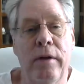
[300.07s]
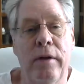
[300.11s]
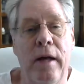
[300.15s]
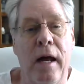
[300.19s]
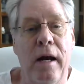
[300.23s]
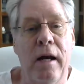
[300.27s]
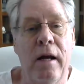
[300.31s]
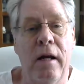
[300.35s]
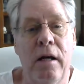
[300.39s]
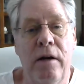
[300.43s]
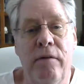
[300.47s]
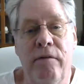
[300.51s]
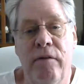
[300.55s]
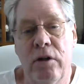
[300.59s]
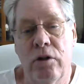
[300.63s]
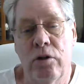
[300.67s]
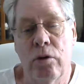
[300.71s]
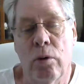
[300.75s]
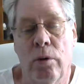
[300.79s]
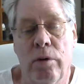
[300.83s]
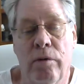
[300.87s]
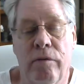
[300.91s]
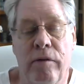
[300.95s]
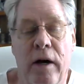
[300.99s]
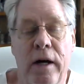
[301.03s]
that
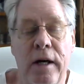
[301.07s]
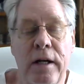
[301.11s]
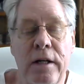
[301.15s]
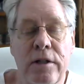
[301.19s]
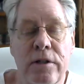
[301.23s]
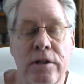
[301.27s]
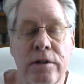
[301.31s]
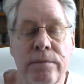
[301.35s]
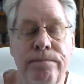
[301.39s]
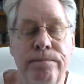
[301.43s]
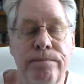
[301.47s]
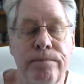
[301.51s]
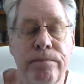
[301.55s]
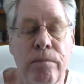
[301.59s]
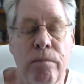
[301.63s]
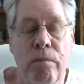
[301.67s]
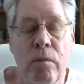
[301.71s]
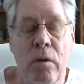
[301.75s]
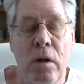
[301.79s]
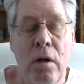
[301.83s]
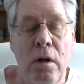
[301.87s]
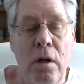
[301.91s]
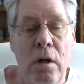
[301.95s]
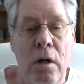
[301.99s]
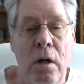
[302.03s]
individual device.
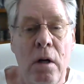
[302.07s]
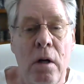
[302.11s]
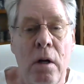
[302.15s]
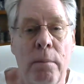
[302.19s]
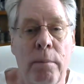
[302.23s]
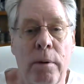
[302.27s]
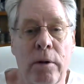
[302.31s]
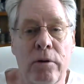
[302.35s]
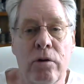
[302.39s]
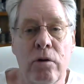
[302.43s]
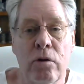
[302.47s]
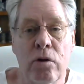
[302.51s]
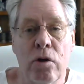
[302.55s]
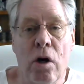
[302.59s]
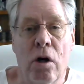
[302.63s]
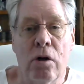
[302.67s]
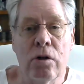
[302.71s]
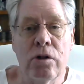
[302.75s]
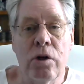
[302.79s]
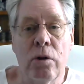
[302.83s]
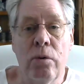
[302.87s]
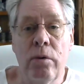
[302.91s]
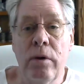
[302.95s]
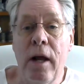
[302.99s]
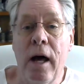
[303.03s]
But there's
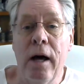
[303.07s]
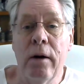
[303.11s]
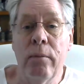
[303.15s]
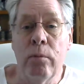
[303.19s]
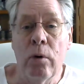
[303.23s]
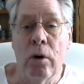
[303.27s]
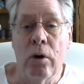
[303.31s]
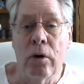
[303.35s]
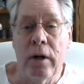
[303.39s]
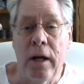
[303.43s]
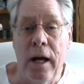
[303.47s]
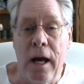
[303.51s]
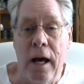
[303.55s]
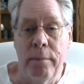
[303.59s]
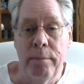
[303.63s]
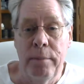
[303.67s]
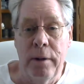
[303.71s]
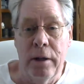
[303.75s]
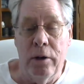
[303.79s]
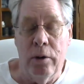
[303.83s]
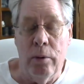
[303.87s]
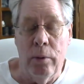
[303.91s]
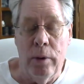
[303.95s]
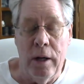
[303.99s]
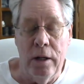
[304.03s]
also network
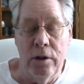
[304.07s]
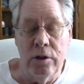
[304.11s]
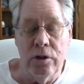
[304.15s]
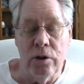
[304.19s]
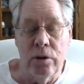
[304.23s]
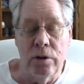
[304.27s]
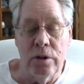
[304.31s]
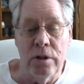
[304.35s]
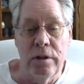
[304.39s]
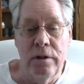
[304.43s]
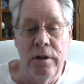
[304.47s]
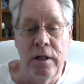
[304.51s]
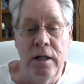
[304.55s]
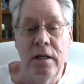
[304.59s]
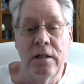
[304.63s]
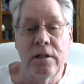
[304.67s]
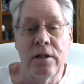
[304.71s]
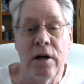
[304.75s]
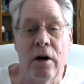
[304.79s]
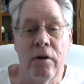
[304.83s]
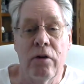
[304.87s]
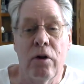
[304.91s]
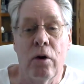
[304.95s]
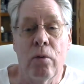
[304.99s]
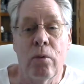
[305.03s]
admin credentials, and these
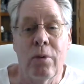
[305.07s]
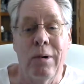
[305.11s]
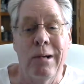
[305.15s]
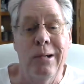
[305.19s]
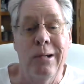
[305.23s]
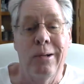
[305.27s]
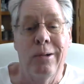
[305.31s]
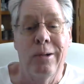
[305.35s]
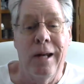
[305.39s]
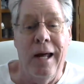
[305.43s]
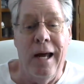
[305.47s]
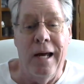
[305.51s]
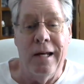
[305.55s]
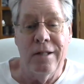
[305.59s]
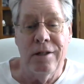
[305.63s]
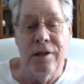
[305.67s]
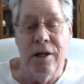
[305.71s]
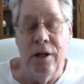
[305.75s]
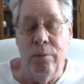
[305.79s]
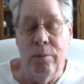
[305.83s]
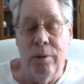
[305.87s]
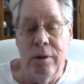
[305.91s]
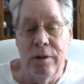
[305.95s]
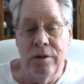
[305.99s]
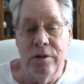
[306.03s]
are the real
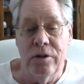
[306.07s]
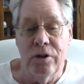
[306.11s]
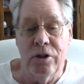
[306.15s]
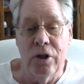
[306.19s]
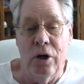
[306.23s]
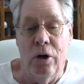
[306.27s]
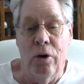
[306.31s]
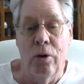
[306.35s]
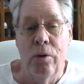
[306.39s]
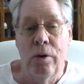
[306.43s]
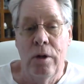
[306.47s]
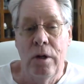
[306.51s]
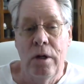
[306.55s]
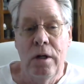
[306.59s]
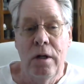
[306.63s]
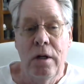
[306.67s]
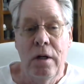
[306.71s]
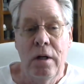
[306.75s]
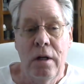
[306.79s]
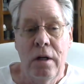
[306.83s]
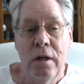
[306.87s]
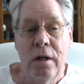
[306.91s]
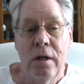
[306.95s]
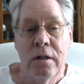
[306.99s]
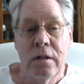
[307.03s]
nasty ones. So
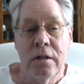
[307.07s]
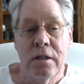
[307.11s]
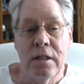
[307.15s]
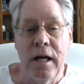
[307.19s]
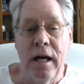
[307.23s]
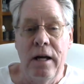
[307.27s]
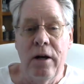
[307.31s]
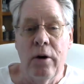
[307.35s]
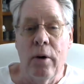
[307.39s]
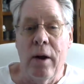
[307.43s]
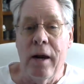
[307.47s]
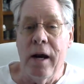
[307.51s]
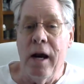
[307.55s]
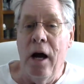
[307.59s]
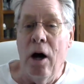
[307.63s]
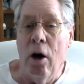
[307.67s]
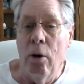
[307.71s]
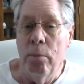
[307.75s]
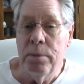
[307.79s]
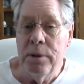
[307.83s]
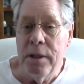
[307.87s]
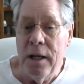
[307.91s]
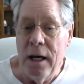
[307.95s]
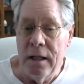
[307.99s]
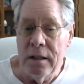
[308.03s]
say you're at a
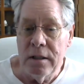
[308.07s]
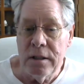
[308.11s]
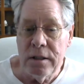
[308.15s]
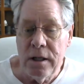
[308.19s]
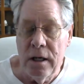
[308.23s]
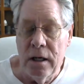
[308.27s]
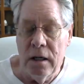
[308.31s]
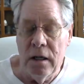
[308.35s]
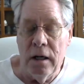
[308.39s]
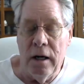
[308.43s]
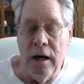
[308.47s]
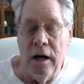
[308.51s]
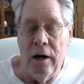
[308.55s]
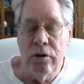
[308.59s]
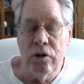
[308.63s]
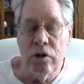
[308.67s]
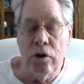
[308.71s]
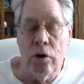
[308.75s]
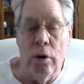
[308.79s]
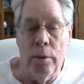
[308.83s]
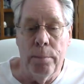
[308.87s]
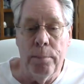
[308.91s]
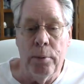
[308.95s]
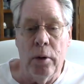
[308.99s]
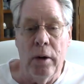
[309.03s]
help desk in a large
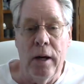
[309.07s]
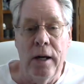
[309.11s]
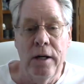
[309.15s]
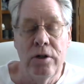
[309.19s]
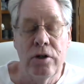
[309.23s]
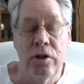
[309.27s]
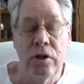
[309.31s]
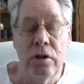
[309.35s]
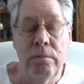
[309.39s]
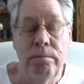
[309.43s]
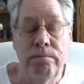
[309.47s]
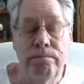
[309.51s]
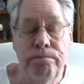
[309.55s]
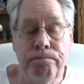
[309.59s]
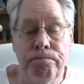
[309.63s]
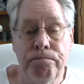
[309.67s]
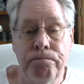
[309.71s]
corporation.